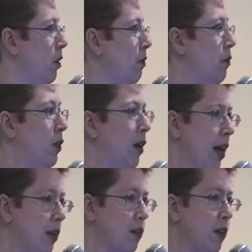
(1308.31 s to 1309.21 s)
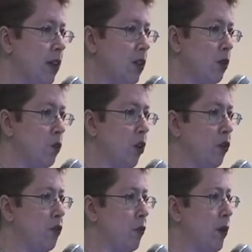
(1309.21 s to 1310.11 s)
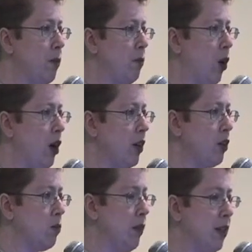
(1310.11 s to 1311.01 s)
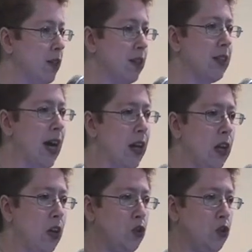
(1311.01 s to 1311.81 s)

For a lot of the rest of the world, three parties means it's not,